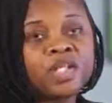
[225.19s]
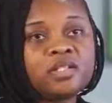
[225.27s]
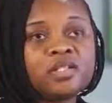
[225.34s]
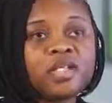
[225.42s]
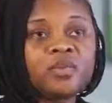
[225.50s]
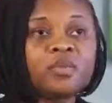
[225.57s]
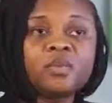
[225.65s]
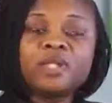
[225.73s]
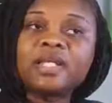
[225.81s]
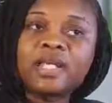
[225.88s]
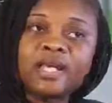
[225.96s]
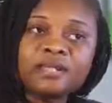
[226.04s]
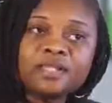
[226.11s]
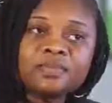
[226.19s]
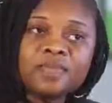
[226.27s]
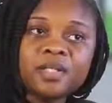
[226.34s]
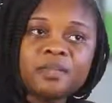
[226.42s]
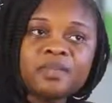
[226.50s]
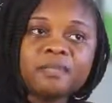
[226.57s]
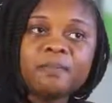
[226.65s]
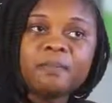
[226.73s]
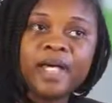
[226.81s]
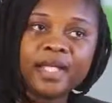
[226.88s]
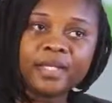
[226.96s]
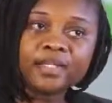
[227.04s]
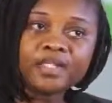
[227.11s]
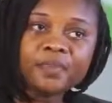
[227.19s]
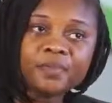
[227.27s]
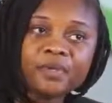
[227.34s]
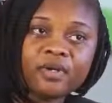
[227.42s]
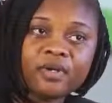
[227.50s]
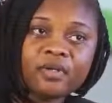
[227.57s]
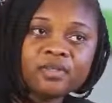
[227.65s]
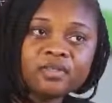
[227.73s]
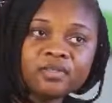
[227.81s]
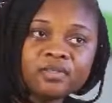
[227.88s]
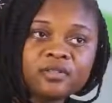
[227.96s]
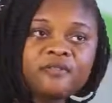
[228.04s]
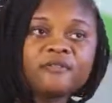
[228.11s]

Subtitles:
is that we would like to be able to buy this product